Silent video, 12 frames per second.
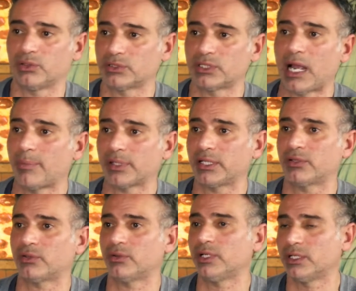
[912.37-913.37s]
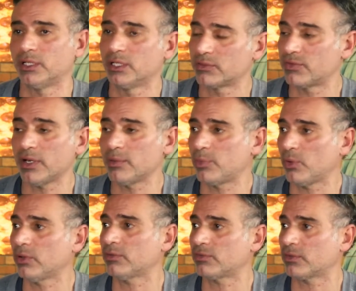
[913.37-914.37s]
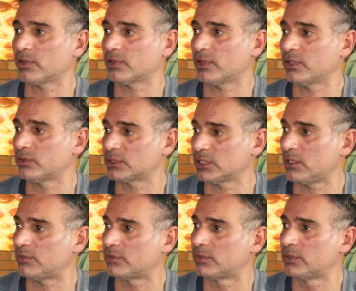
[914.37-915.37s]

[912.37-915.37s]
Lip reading: topic that they're in. It's very important for their inner self.